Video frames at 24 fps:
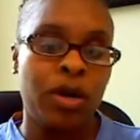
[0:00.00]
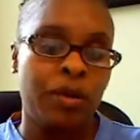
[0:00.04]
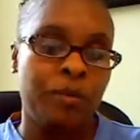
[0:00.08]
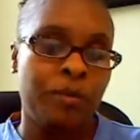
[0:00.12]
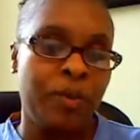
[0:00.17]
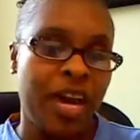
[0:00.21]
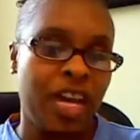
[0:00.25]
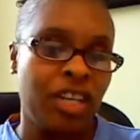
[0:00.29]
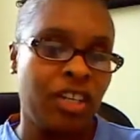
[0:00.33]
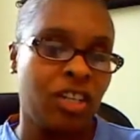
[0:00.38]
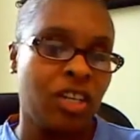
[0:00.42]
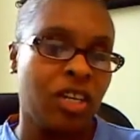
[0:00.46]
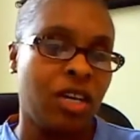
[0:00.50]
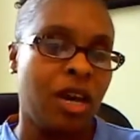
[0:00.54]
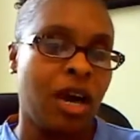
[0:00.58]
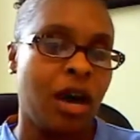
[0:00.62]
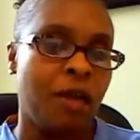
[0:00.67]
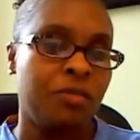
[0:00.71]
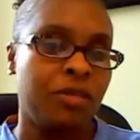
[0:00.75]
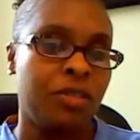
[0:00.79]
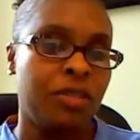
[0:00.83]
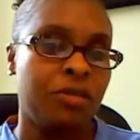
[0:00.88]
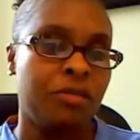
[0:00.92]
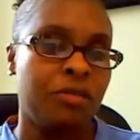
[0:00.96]
So
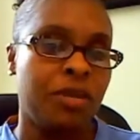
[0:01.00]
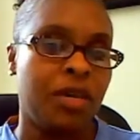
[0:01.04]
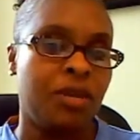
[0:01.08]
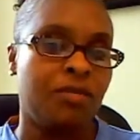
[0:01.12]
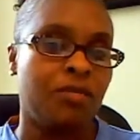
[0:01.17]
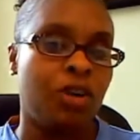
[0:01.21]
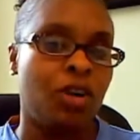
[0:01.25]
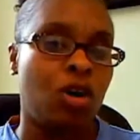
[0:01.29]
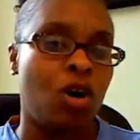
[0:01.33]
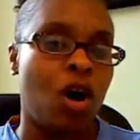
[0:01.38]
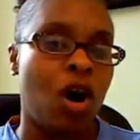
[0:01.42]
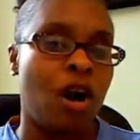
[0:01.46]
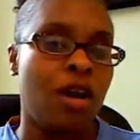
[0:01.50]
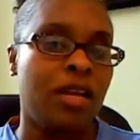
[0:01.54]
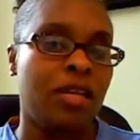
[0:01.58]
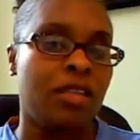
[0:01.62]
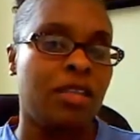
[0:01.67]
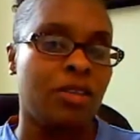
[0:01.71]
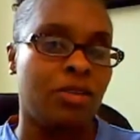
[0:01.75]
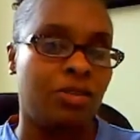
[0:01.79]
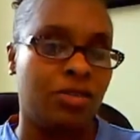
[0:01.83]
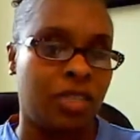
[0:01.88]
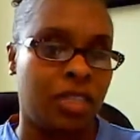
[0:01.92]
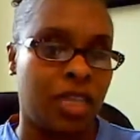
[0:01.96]
when a patient comes to
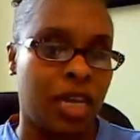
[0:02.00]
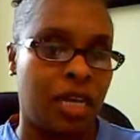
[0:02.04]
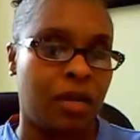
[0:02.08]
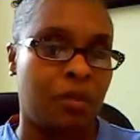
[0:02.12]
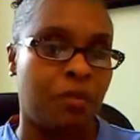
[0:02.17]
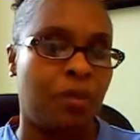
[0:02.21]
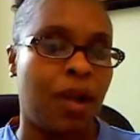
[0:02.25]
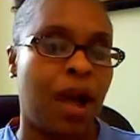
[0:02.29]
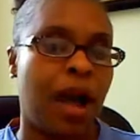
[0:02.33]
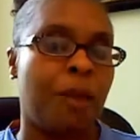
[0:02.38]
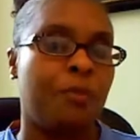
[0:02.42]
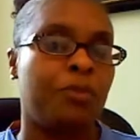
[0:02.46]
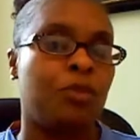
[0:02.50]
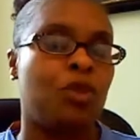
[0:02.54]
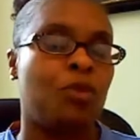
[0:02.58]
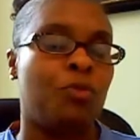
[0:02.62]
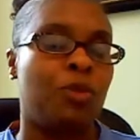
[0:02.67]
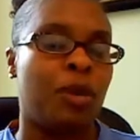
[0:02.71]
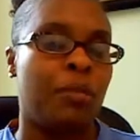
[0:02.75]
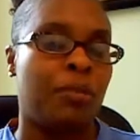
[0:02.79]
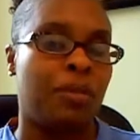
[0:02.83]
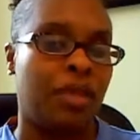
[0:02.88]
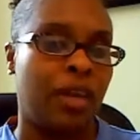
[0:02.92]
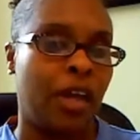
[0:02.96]
me regarding their
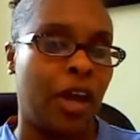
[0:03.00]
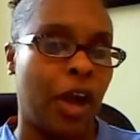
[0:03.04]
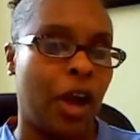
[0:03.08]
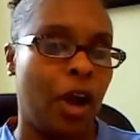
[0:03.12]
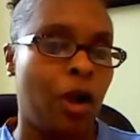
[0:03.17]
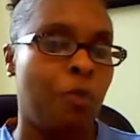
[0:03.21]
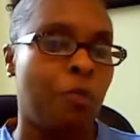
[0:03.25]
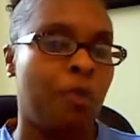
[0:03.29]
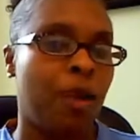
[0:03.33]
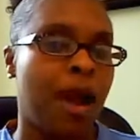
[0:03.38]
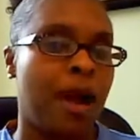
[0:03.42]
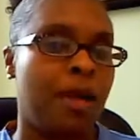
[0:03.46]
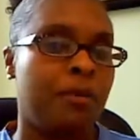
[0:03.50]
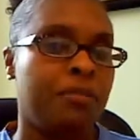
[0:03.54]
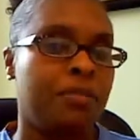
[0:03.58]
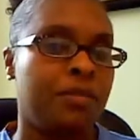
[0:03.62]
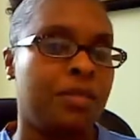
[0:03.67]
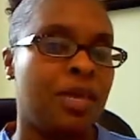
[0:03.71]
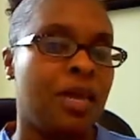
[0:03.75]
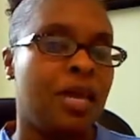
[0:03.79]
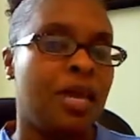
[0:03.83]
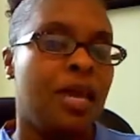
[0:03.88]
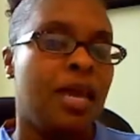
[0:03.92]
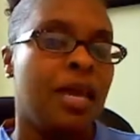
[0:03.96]
skin problems or maybe
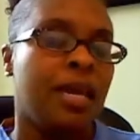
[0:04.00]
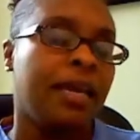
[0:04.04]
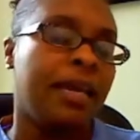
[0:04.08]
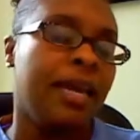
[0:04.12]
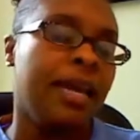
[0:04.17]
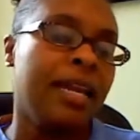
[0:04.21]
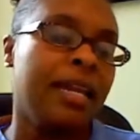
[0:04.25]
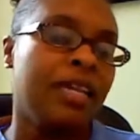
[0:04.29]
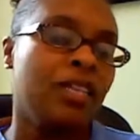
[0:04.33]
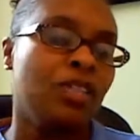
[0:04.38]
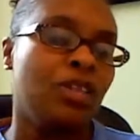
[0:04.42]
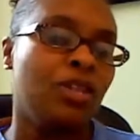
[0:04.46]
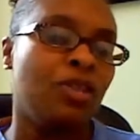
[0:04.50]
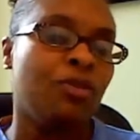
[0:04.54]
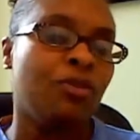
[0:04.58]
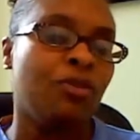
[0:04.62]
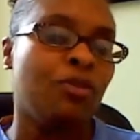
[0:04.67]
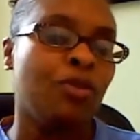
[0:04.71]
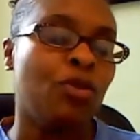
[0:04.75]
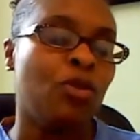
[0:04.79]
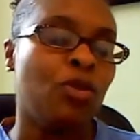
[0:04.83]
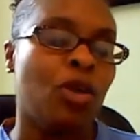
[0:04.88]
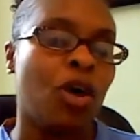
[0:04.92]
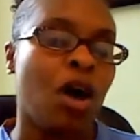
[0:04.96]
their hair problems,
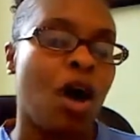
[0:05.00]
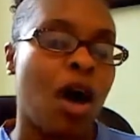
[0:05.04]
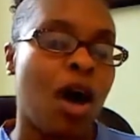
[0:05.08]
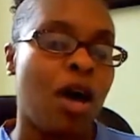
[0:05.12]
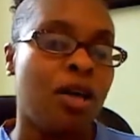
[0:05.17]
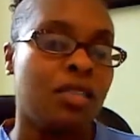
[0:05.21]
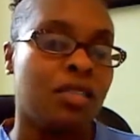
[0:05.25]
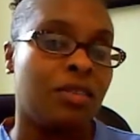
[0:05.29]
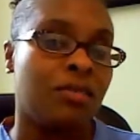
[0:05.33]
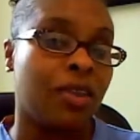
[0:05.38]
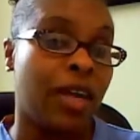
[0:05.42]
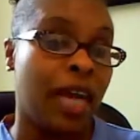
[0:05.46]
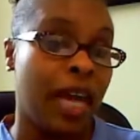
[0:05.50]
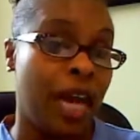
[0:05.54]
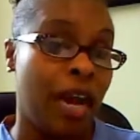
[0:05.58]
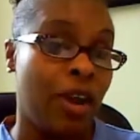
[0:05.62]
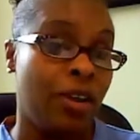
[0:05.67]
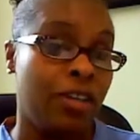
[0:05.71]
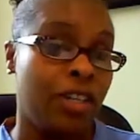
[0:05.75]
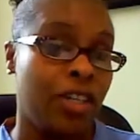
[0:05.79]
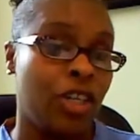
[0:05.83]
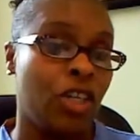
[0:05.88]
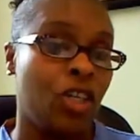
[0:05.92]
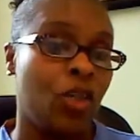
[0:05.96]
getting to the root
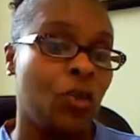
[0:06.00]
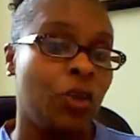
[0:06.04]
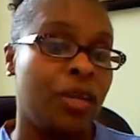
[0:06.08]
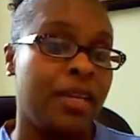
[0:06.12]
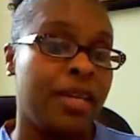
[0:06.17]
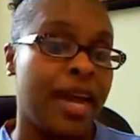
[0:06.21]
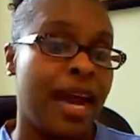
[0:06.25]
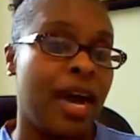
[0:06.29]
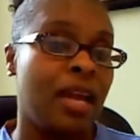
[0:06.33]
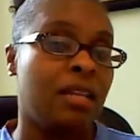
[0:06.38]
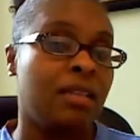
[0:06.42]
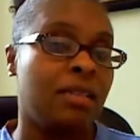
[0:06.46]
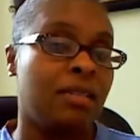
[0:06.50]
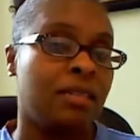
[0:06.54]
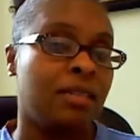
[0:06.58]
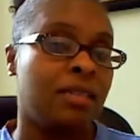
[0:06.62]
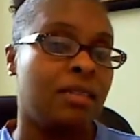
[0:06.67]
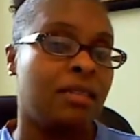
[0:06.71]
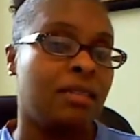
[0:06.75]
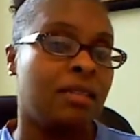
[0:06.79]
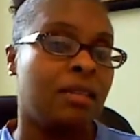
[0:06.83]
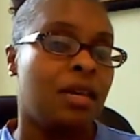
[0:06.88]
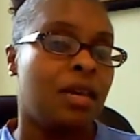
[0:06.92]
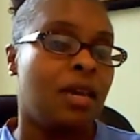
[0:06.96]
cause of a hair
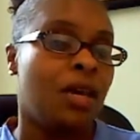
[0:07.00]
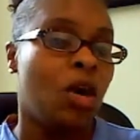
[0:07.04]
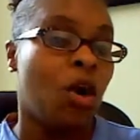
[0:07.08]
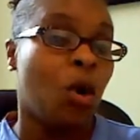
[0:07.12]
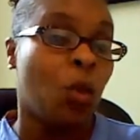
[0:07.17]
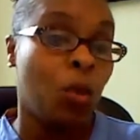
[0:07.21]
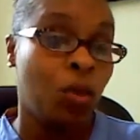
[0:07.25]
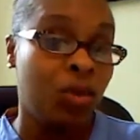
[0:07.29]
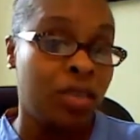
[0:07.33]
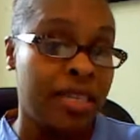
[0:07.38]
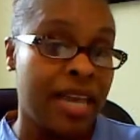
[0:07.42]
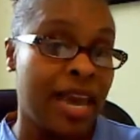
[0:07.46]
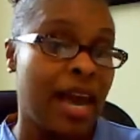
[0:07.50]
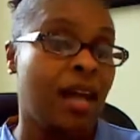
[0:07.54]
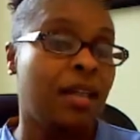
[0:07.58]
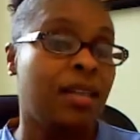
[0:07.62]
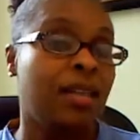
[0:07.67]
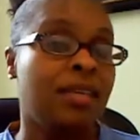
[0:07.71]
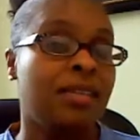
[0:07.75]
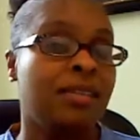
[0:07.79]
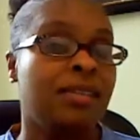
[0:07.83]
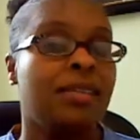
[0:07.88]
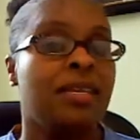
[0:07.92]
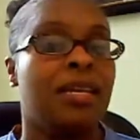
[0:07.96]
tissue analysis
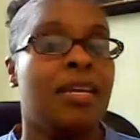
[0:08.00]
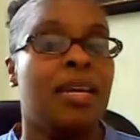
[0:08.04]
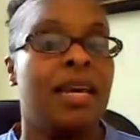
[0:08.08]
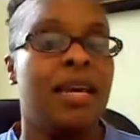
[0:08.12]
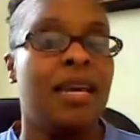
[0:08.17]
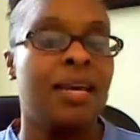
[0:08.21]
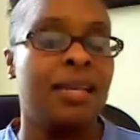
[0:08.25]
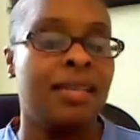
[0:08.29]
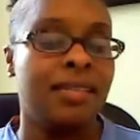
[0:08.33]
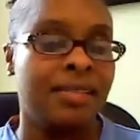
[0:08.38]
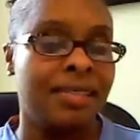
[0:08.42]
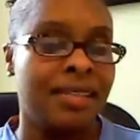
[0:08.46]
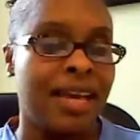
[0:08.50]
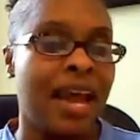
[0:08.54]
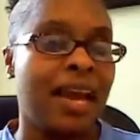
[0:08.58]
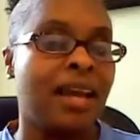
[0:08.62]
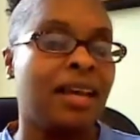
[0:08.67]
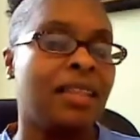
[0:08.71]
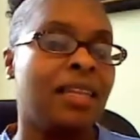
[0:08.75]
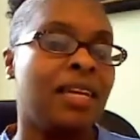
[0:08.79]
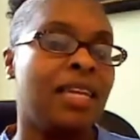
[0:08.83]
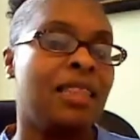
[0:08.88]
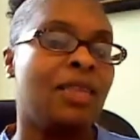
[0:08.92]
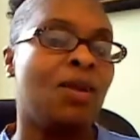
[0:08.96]
will tell us
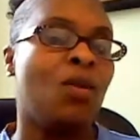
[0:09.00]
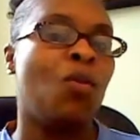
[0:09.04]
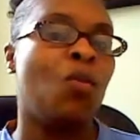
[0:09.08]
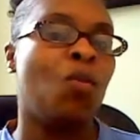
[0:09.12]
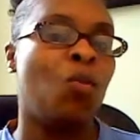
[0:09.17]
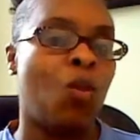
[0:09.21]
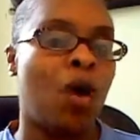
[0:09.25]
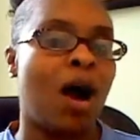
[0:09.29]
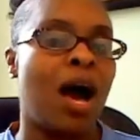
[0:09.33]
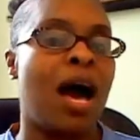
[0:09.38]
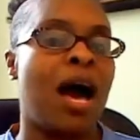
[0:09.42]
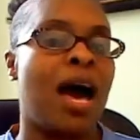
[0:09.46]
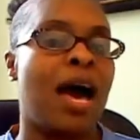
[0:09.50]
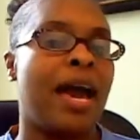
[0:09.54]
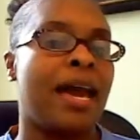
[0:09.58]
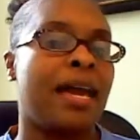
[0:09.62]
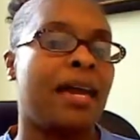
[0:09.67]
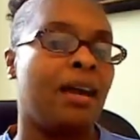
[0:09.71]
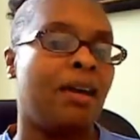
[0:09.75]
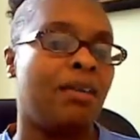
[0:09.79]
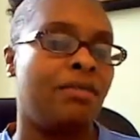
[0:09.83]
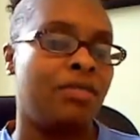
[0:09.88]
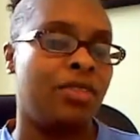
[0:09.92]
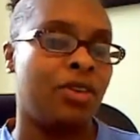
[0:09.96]
exactly
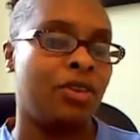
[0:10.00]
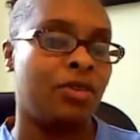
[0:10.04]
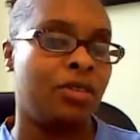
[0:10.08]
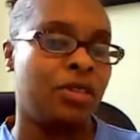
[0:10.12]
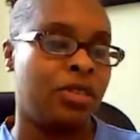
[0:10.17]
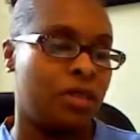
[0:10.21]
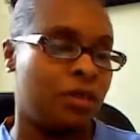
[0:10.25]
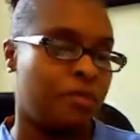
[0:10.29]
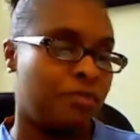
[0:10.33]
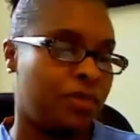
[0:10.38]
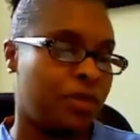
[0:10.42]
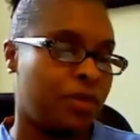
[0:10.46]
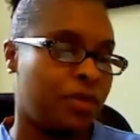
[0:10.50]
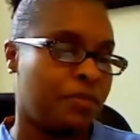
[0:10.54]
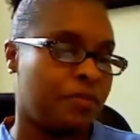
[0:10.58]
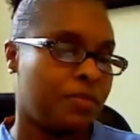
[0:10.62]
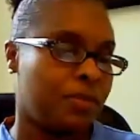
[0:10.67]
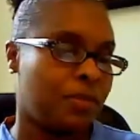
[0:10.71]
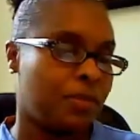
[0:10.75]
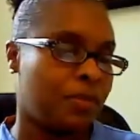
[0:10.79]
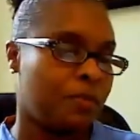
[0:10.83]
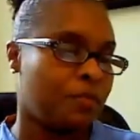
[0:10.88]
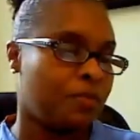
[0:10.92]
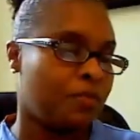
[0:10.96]
the why
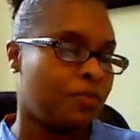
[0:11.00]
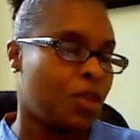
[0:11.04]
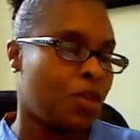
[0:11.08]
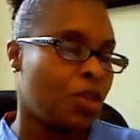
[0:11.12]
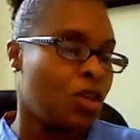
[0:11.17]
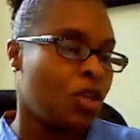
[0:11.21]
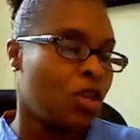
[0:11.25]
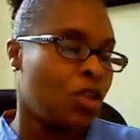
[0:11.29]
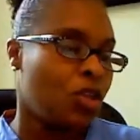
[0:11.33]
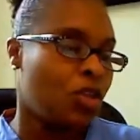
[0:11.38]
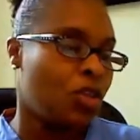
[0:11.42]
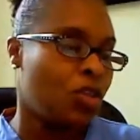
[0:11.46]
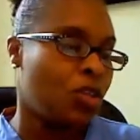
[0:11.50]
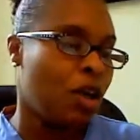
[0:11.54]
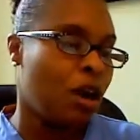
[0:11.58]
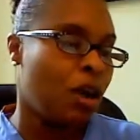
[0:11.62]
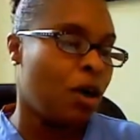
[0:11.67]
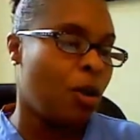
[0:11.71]
of their symptoms.